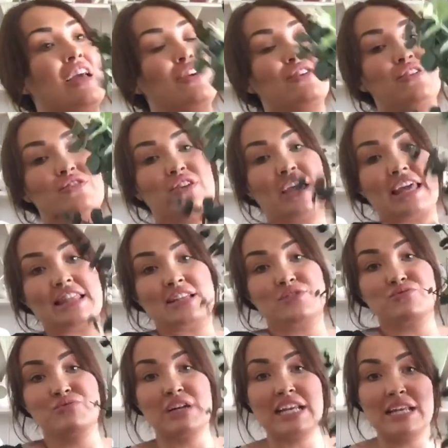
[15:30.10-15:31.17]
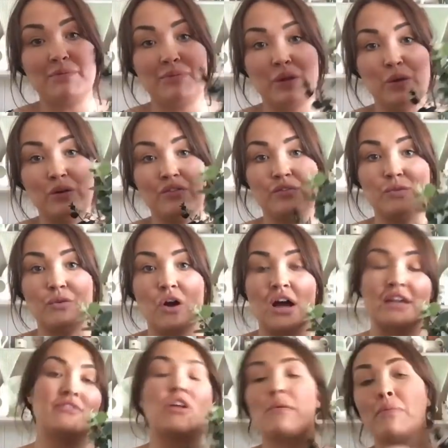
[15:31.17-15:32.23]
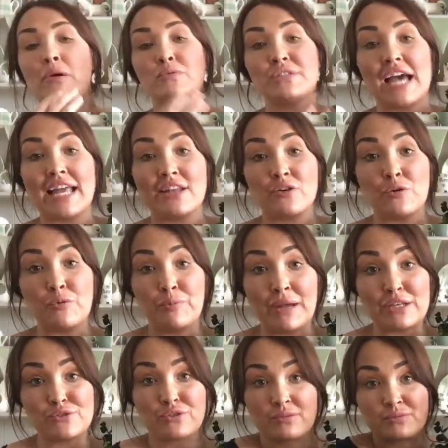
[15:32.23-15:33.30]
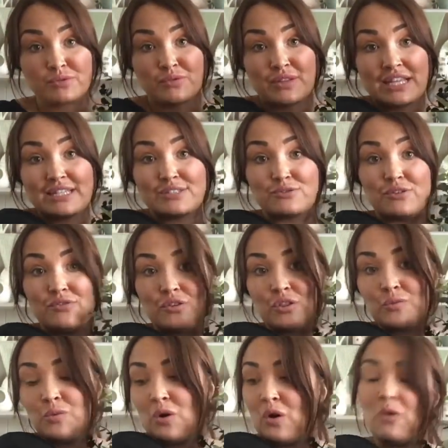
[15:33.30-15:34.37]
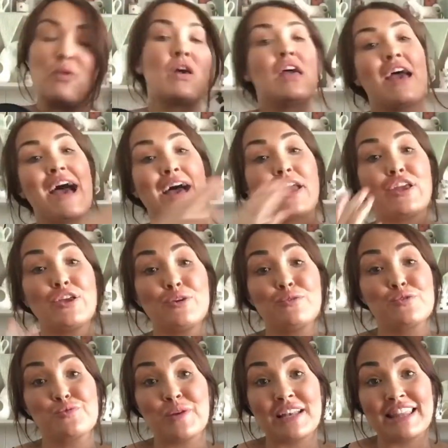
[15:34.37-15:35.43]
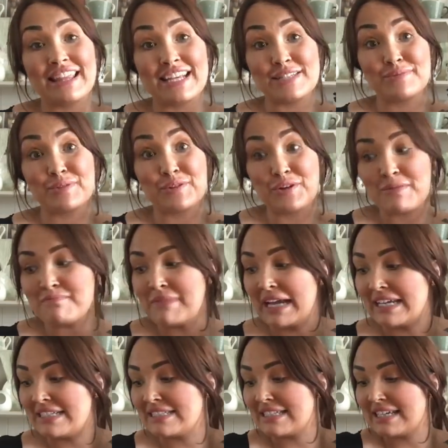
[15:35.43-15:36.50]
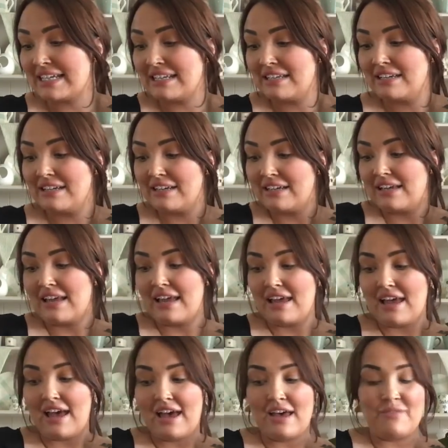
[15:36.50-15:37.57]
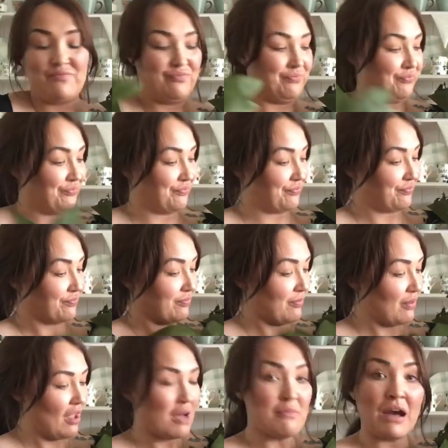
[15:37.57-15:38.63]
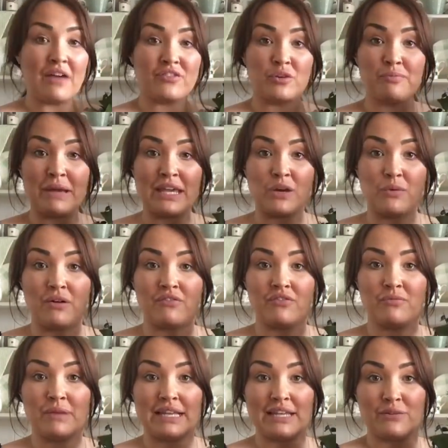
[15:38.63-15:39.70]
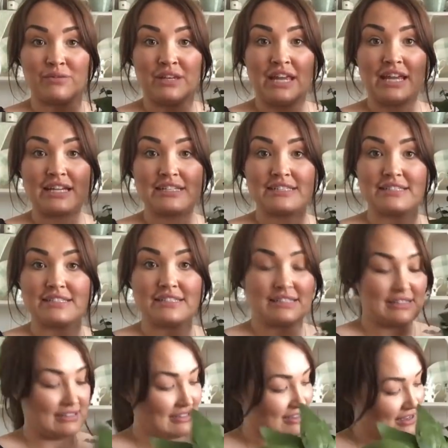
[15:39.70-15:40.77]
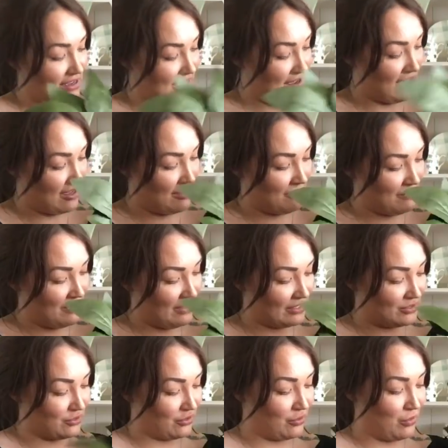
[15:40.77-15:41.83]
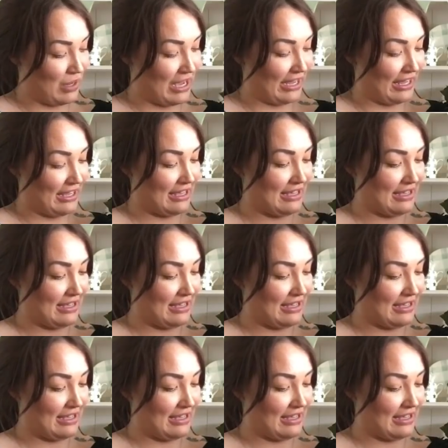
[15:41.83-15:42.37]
You could get these really beautiful kind of like botanical bedrooms with these sort of on the wall. A huge one of these would look amazing. I might have to make one for my little niece that's on the way.